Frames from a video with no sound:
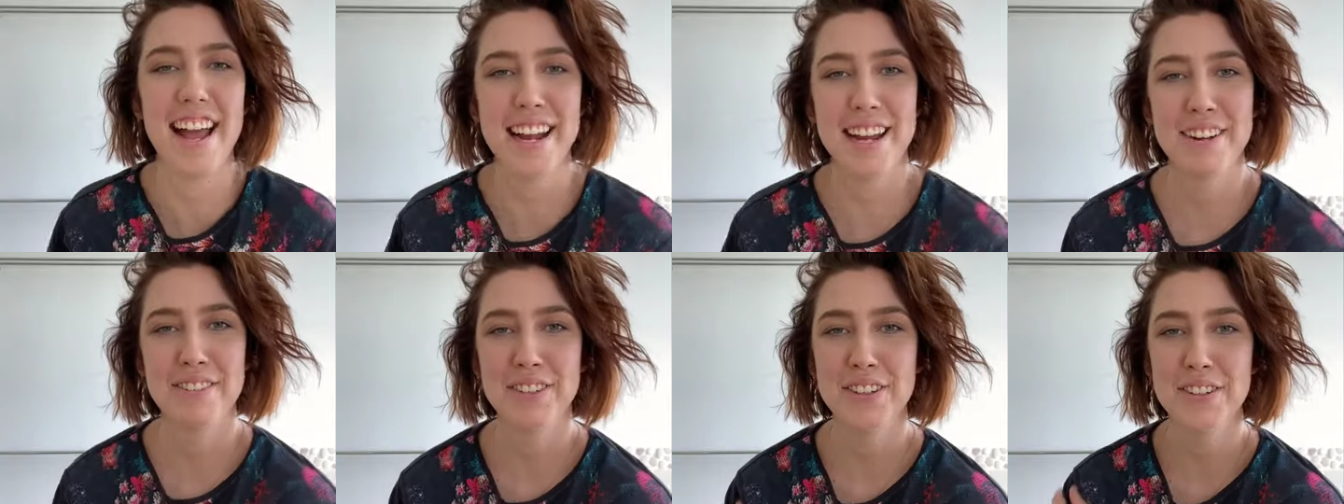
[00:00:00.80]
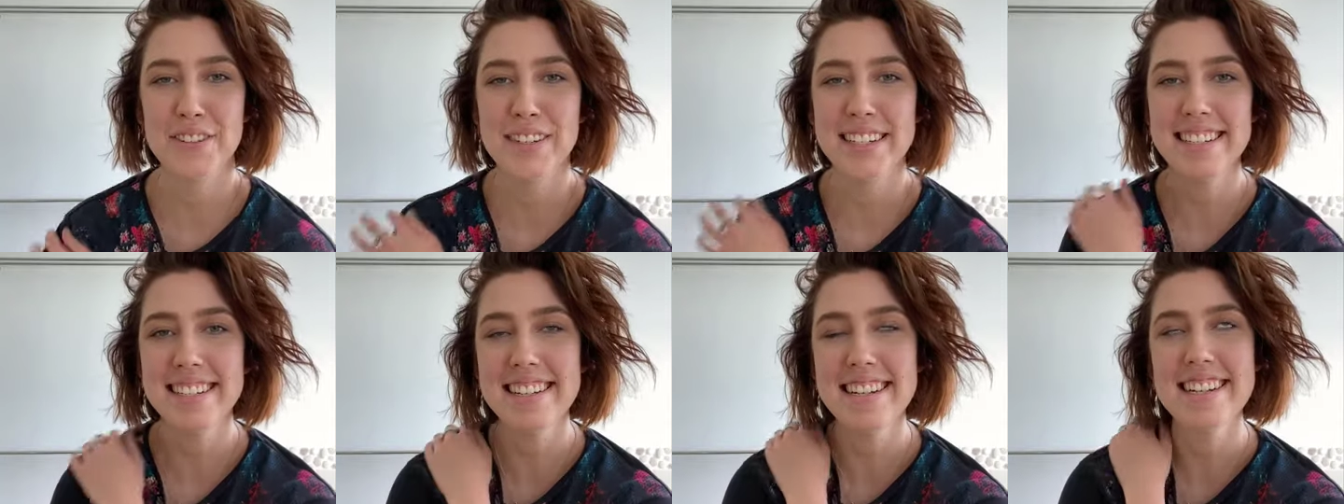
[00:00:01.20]
Hi
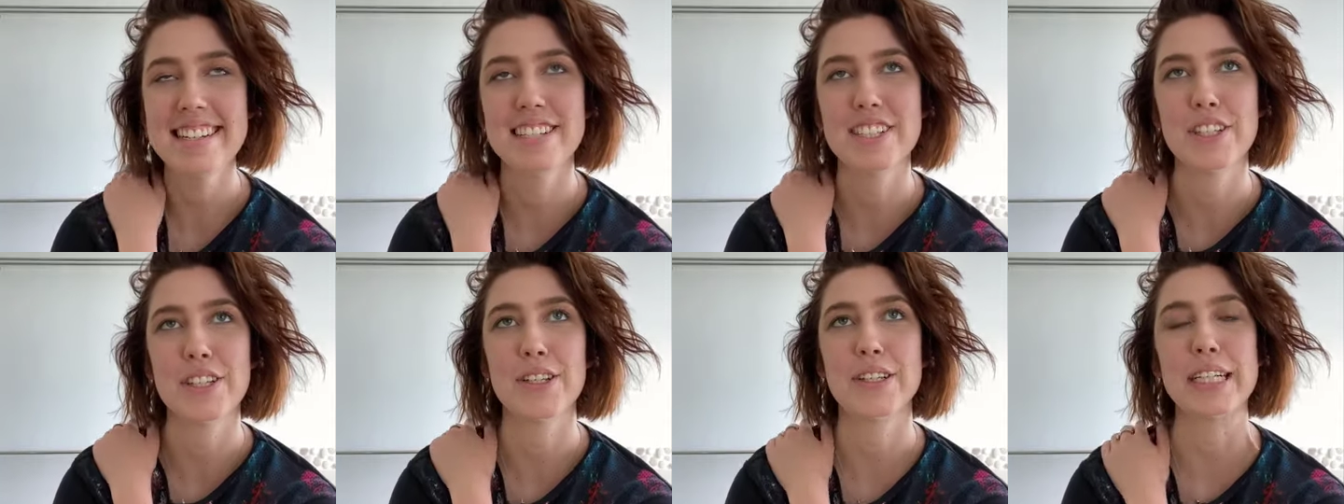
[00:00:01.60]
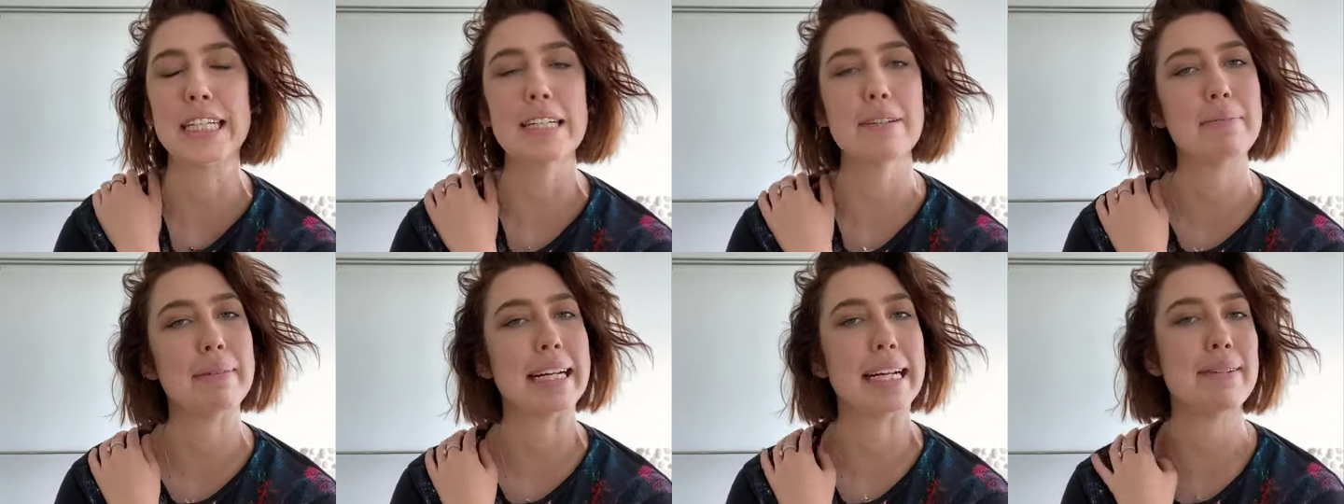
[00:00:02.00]
everyone, so
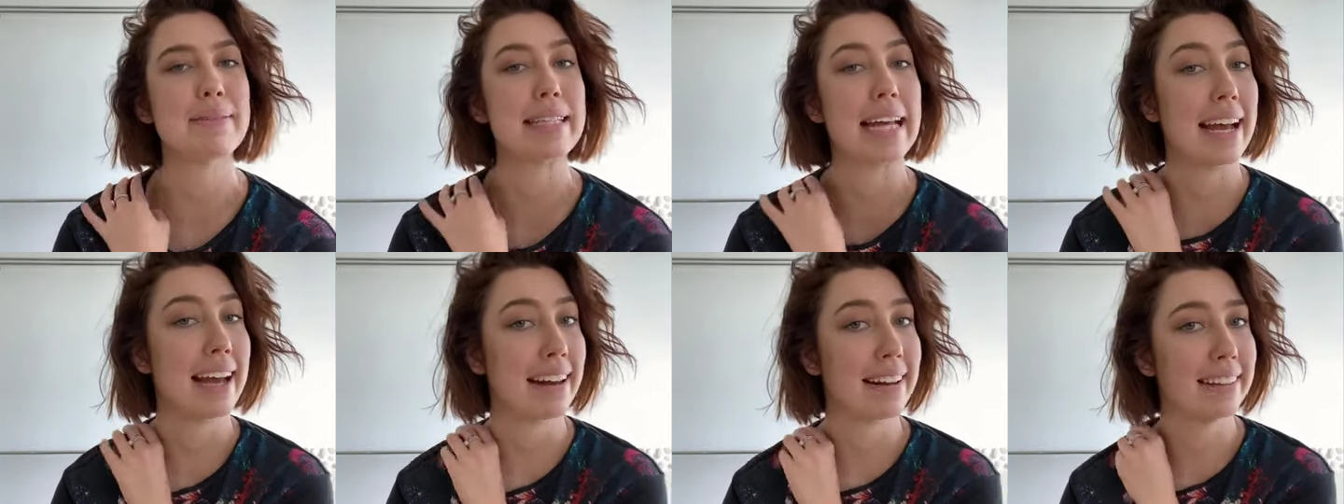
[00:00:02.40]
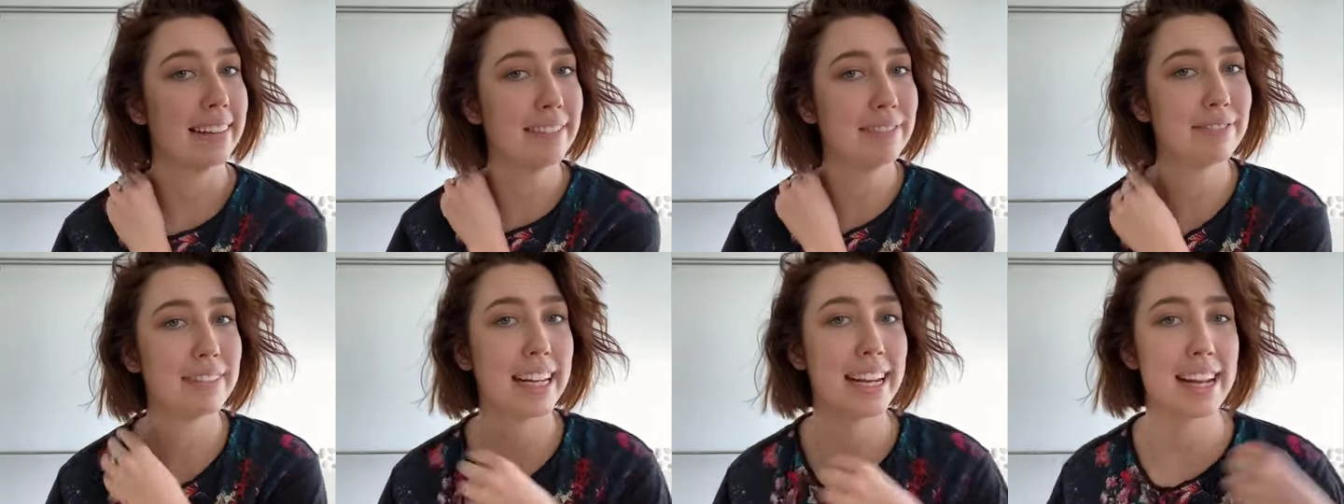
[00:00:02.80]
my name is
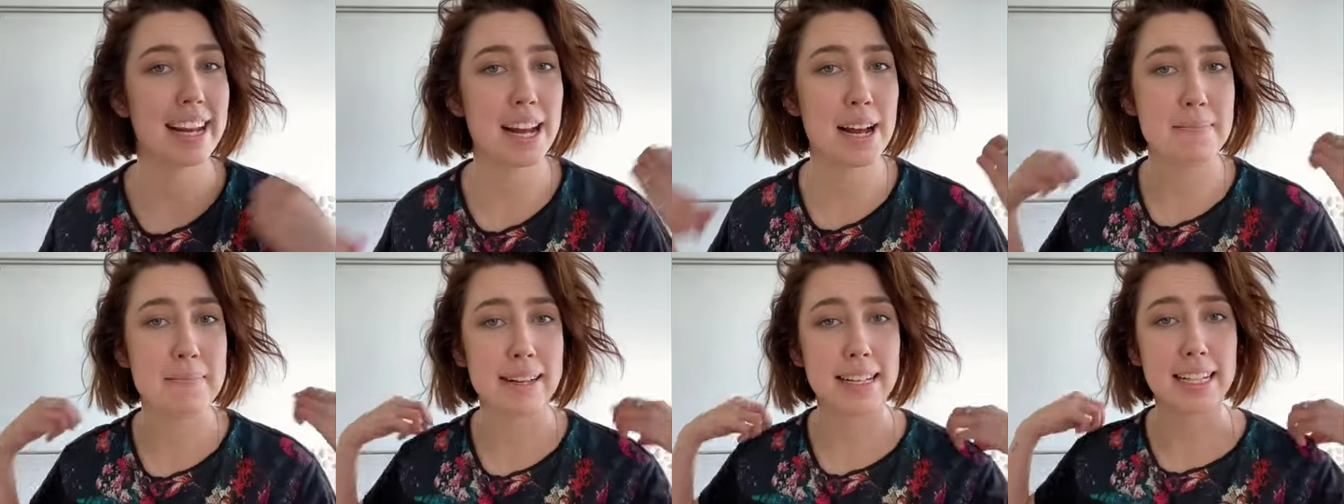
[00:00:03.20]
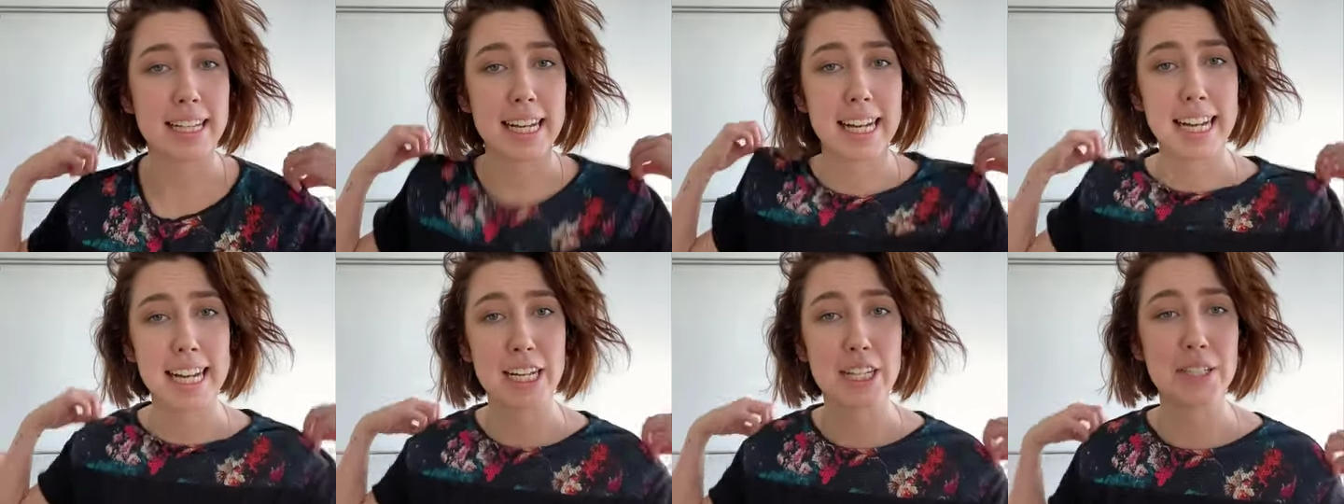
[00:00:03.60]
Hannah and I'm a
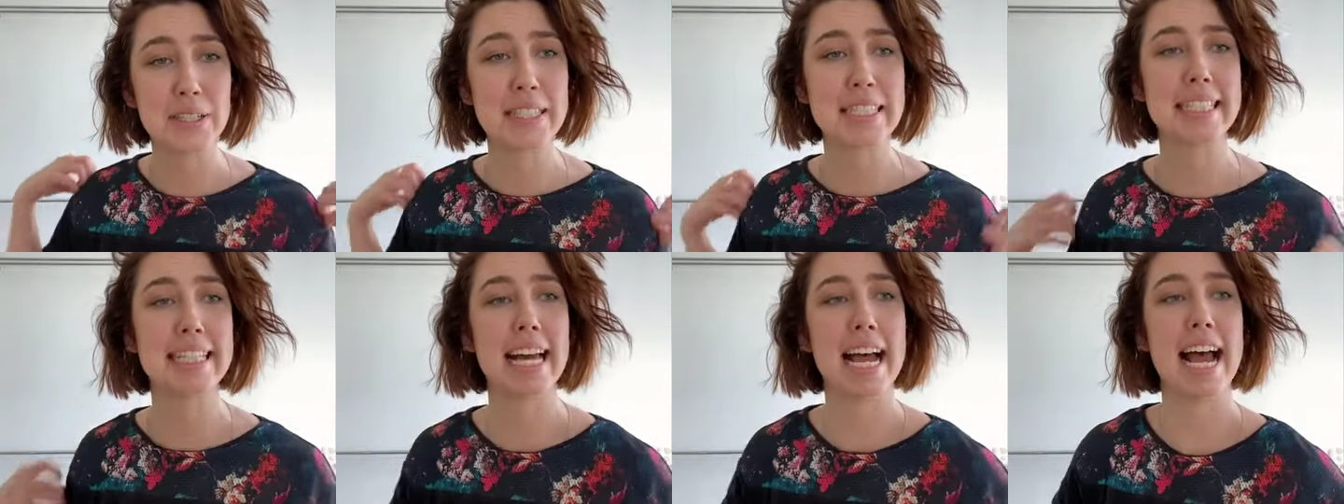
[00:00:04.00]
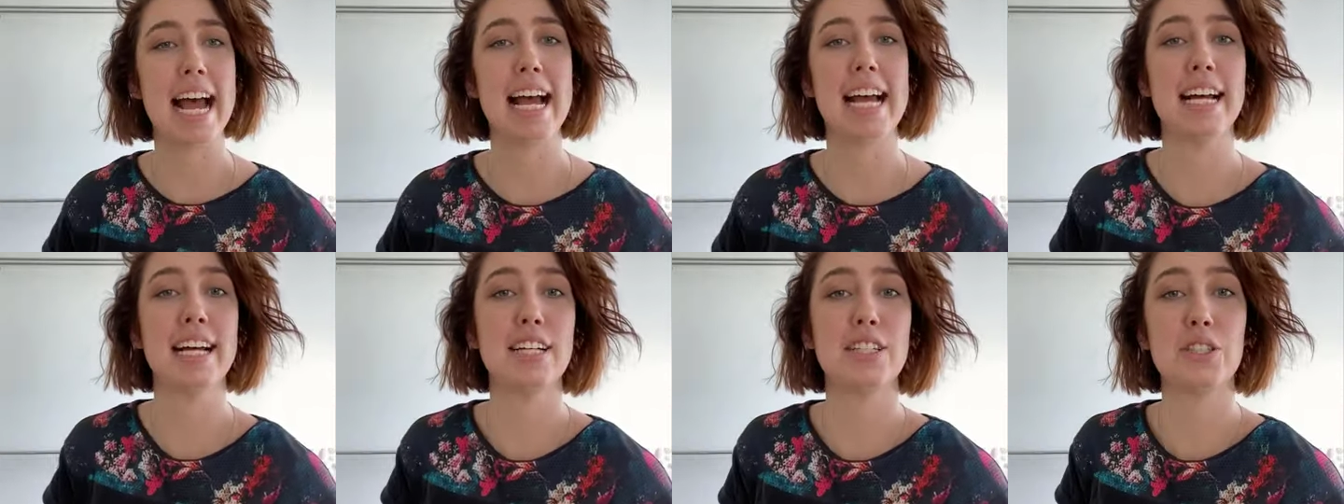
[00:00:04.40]
hairdresser
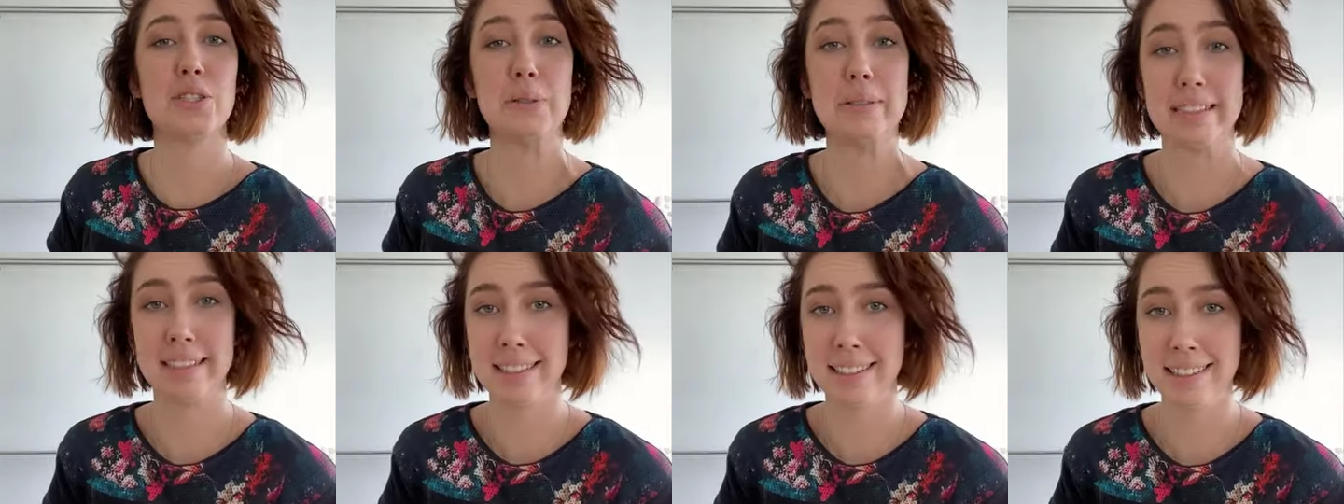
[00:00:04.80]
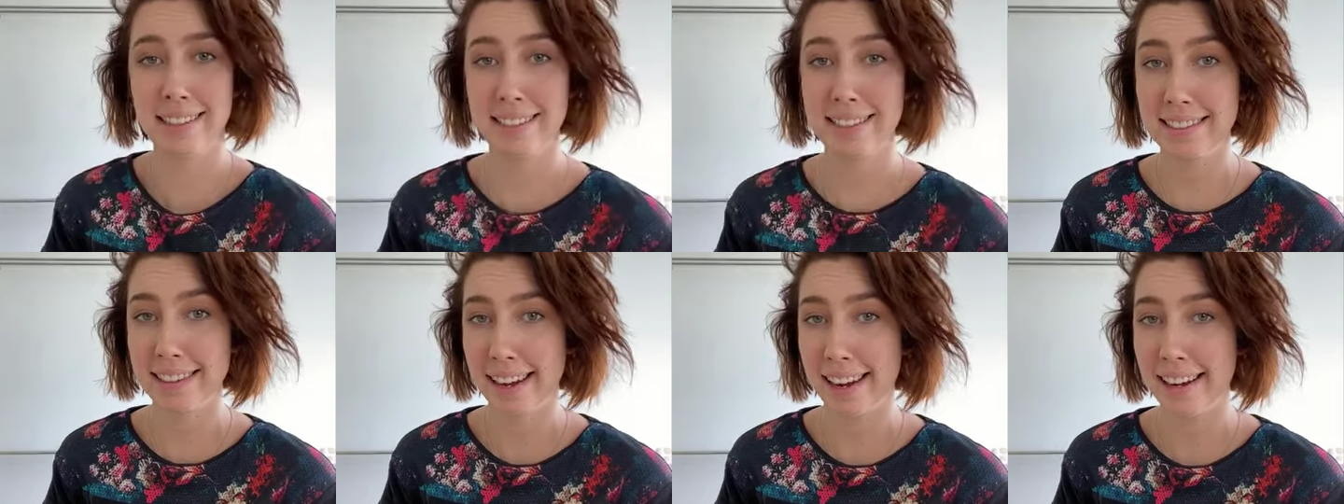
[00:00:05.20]
at Twisted
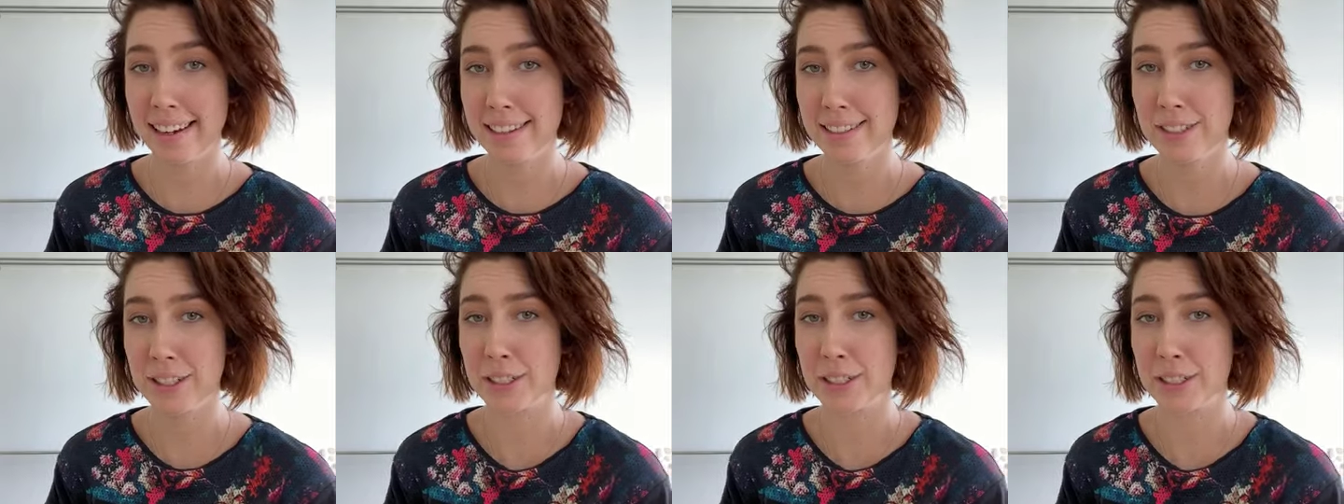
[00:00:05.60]
Desire,